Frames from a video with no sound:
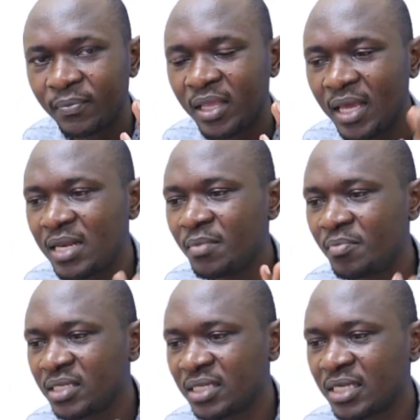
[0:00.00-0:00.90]
any
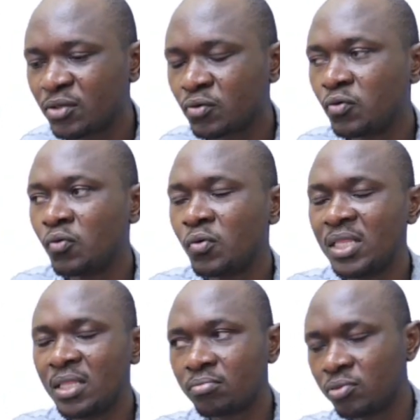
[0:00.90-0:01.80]
business to do
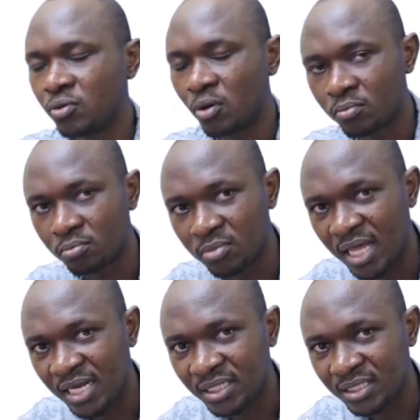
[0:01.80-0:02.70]
with
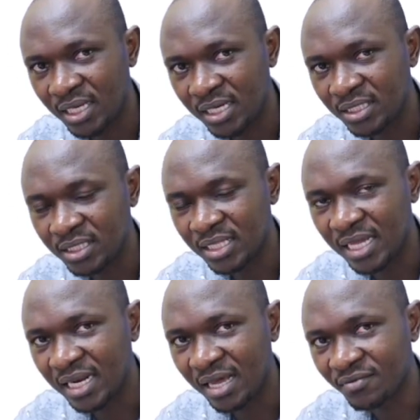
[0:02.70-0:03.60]
that entity
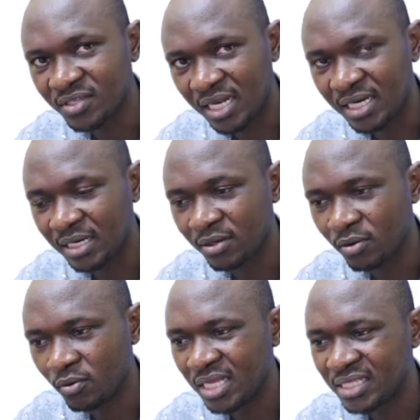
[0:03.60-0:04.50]
that I've started,
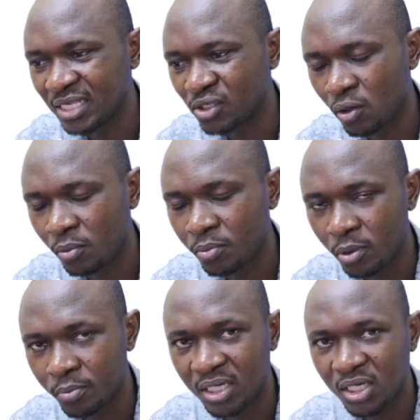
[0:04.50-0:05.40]
whether it's a sole
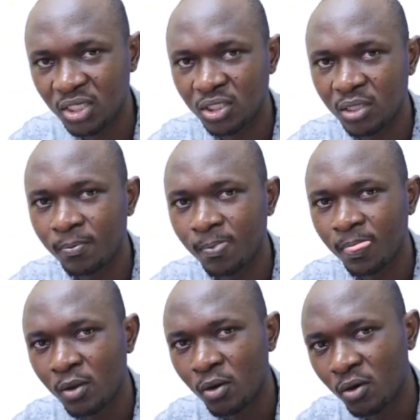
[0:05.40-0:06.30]
proprietorship,
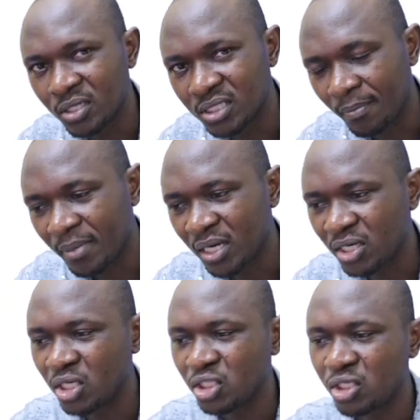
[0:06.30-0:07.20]
or it's a
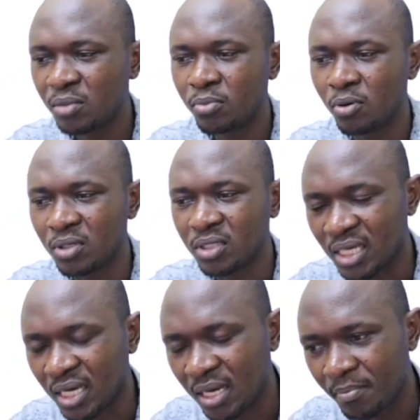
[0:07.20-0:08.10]
partnership, or it's
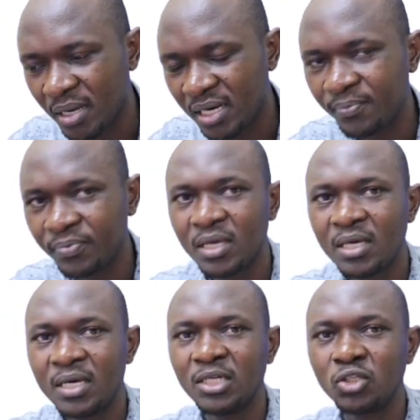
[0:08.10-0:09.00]
a company.
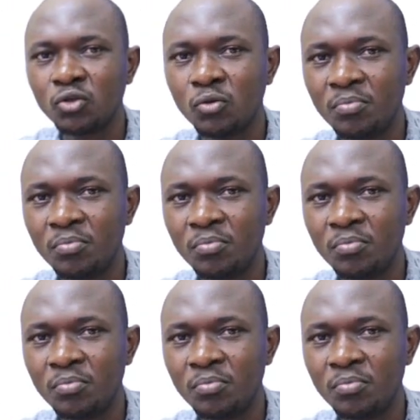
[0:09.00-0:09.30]
It should